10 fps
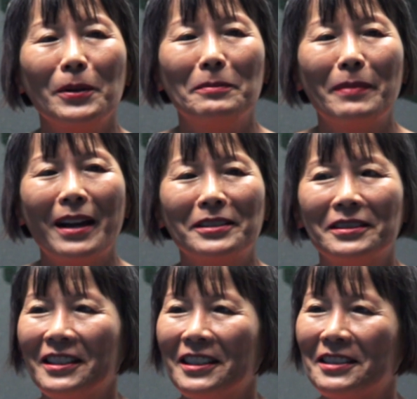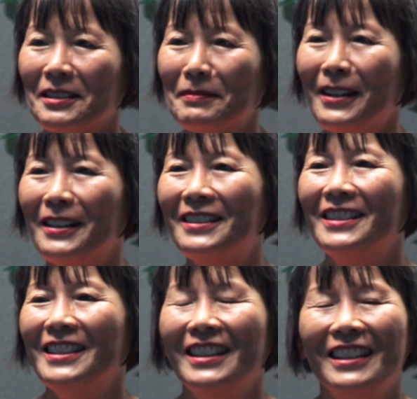that weird Boston accent. But
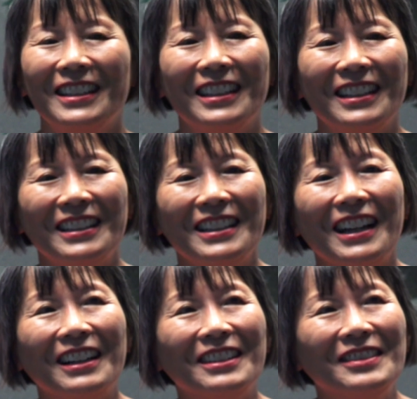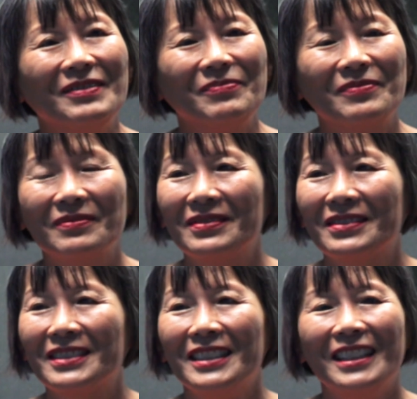
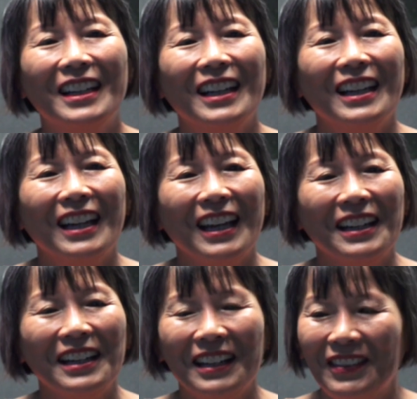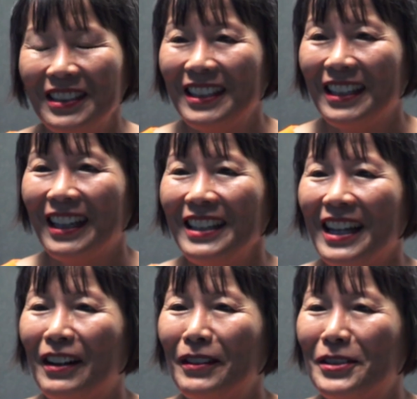anyhow,
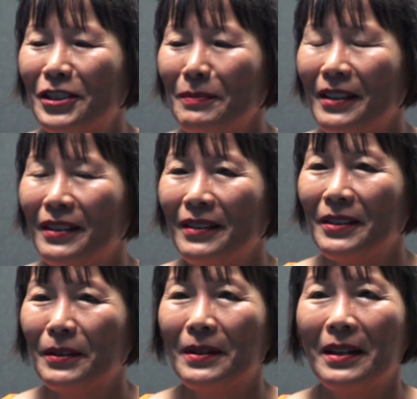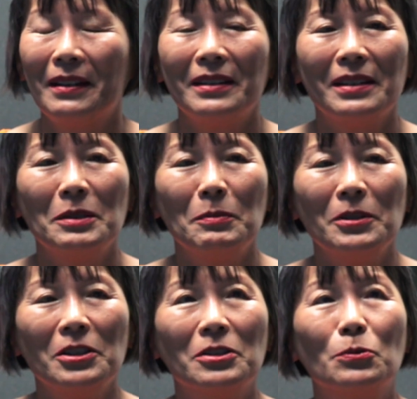anyhow, it should be, it's
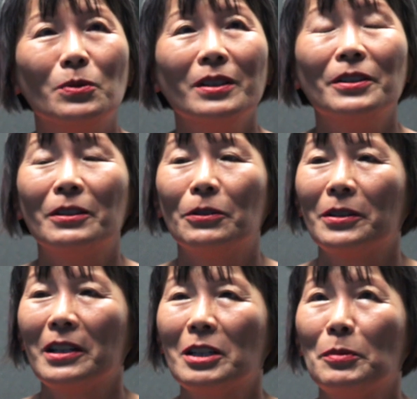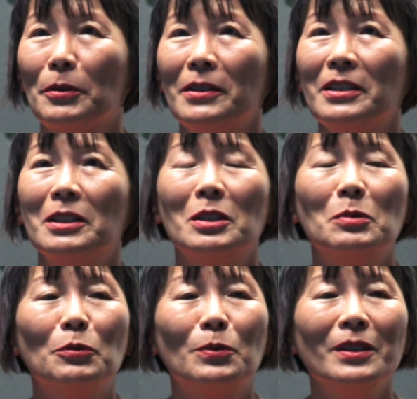been just a really good learning experience. And it's
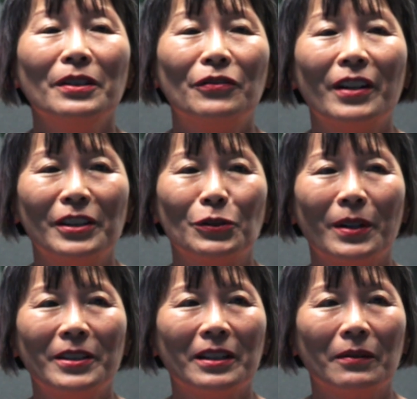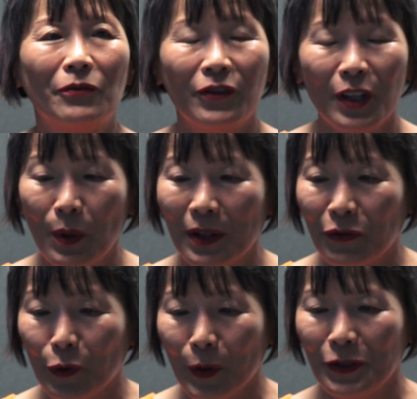just been really fun trying to figure out a
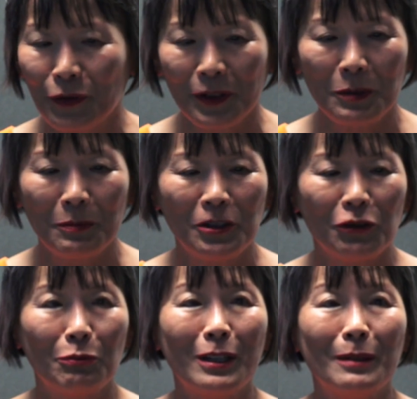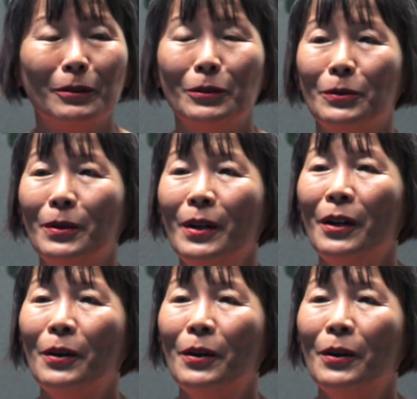voice for this bunch of people who